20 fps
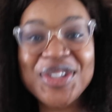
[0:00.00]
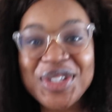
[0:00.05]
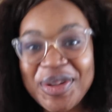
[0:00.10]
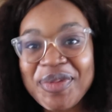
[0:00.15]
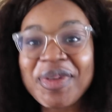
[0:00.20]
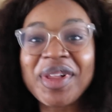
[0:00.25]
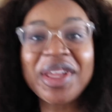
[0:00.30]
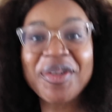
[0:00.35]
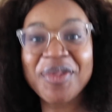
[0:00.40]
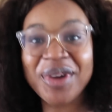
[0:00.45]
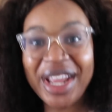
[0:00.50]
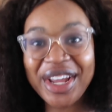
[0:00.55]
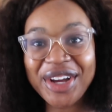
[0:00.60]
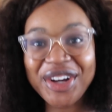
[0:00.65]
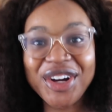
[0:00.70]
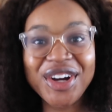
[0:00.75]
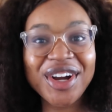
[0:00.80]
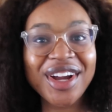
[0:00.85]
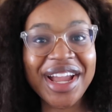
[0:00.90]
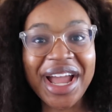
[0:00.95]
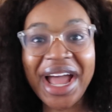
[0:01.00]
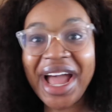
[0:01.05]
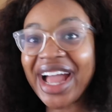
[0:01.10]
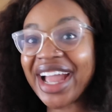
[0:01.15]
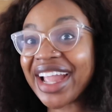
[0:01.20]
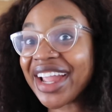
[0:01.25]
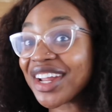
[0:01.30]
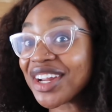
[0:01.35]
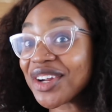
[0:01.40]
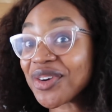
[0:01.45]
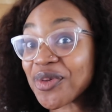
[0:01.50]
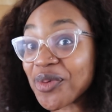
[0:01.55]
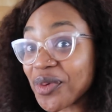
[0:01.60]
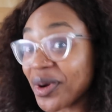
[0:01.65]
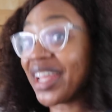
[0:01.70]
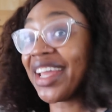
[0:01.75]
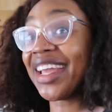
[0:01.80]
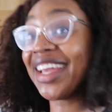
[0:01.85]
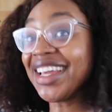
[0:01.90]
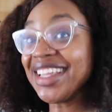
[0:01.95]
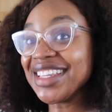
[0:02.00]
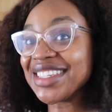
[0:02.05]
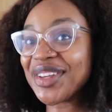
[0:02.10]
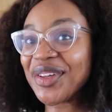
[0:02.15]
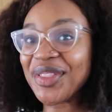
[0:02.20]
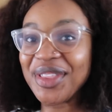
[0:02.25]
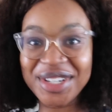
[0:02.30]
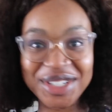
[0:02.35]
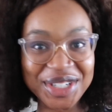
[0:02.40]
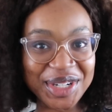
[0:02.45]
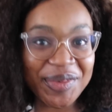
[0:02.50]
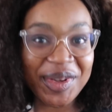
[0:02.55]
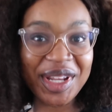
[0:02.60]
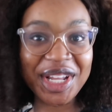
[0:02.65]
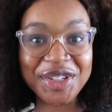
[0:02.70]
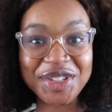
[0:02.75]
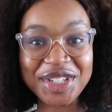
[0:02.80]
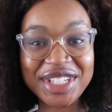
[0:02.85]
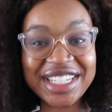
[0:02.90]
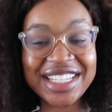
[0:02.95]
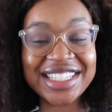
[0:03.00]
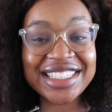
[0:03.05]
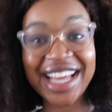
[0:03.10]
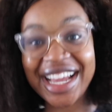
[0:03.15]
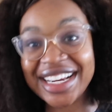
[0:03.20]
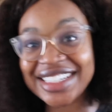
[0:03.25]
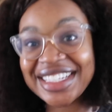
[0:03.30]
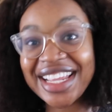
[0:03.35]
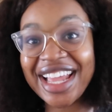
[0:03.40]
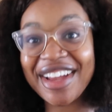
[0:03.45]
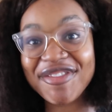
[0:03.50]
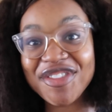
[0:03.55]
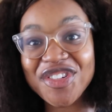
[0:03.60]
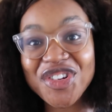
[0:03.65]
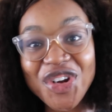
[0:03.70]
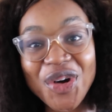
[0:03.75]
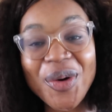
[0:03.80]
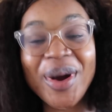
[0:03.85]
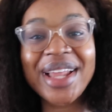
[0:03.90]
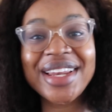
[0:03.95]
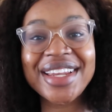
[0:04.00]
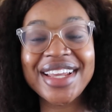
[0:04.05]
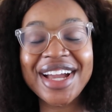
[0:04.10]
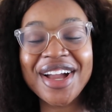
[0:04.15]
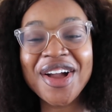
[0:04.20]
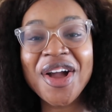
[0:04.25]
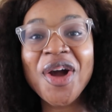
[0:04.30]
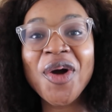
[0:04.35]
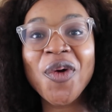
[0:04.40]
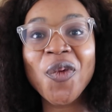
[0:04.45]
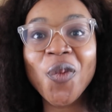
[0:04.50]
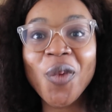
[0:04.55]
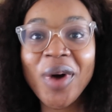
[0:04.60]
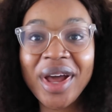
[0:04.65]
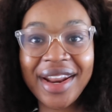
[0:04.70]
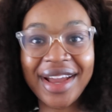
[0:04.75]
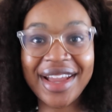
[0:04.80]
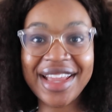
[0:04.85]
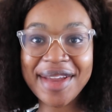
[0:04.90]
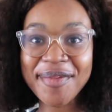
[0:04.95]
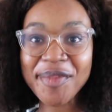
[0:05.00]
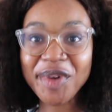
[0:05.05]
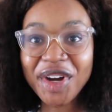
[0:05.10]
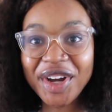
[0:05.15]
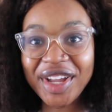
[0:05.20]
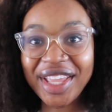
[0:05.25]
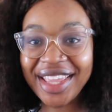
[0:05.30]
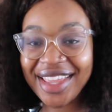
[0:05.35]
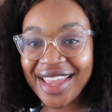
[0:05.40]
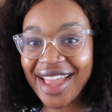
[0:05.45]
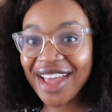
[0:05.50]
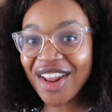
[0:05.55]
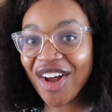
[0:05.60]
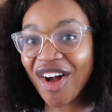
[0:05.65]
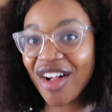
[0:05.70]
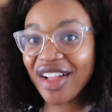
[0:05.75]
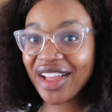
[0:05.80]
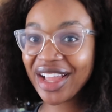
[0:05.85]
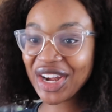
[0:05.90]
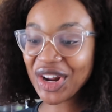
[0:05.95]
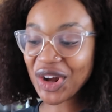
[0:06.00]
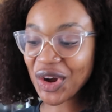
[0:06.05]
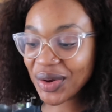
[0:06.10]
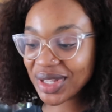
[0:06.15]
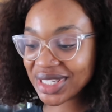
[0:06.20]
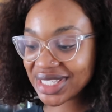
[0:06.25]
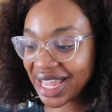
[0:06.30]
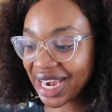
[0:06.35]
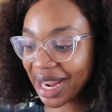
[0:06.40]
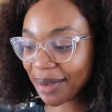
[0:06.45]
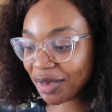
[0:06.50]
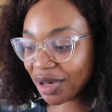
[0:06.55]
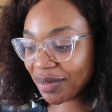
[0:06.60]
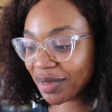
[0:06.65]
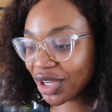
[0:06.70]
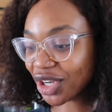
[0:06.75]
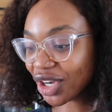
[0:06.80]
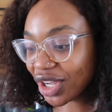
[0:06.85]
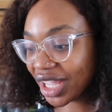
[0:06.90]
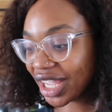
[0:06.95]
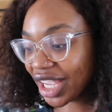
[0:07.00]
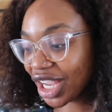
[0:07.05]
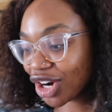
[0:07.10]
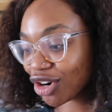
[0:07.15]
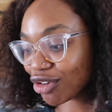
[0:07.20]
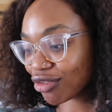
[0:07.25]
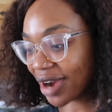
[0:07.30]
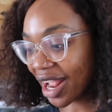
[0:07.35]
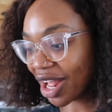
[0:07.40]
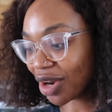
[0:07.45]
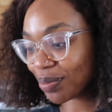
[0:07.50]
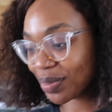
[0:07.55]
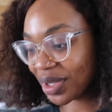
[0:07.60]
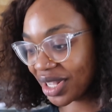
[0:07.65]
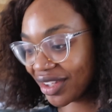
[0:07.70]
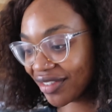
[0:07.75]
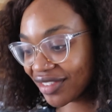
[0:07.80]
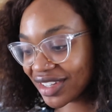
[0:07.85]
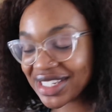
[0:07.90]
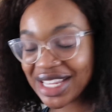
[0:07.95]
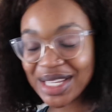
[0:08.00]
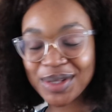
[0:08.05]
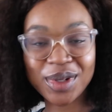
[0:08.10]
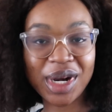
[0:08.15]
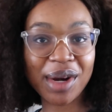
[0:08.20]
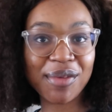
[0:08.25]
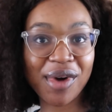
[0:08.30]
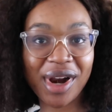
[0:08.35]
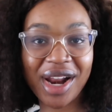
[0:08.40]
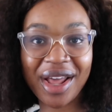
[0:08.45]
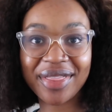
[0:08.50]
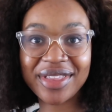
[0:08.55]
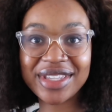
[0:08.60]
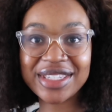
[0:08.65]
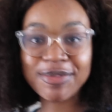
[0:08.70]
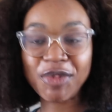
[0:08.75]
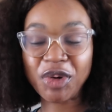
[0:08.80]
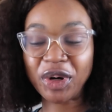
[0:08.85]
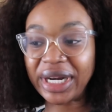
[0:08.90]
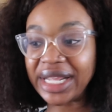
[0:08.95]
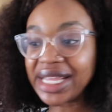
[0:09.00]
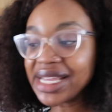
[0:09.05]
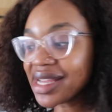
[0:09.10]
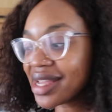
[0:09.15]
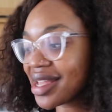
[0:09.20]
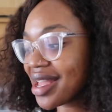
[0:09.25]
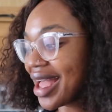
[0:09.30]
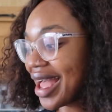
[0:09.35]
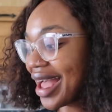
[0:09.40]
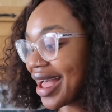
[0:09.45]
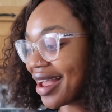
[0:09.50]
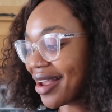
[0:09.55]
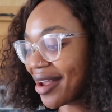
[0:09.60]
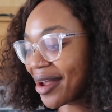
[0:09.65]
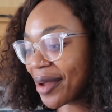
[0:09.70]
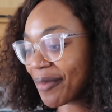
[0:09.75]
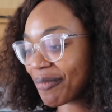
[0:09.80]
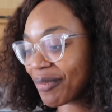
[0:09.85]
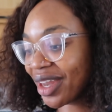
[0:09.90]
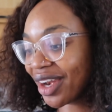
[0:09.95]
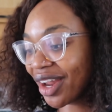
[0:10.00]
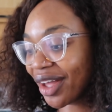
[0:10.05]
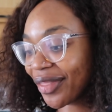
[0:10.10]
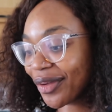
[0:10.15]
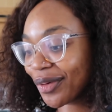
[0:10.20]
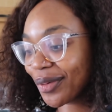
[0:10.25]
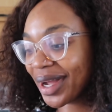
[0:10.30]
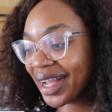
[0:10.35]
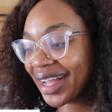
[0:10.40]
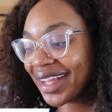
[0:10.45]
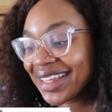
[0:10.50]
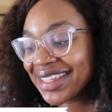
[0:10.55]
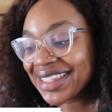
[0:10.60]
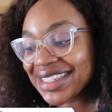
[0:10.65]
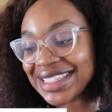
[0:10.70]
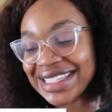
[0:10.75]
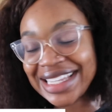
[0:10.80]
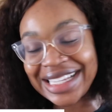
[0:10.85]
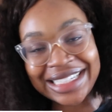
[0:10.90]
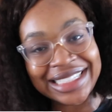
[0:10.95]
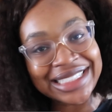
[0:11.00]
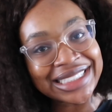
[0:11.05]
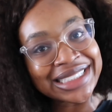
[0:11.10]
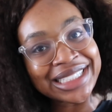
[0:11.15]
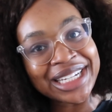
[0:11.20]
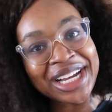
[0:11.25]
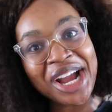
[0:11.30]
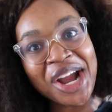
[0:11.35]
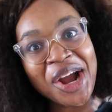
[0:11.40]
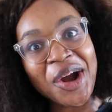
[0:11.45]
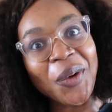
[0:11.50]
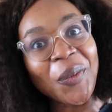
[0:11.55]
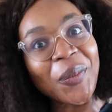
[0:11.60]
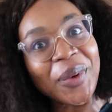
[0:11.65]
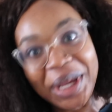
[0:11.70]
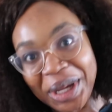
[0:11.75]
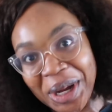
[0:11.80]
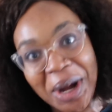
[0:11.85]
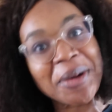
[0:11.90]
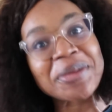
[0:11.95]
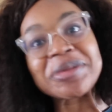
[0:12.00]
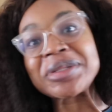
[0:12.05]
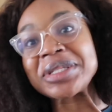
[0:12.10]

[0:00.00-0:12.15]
typically when I cook, I wing it. So this should be interesting because I actually have no idea what I am cooking yet. All I know is that I'm gonna be cooking ground beef because that's what I brought out this morning. And otherwise, we gonna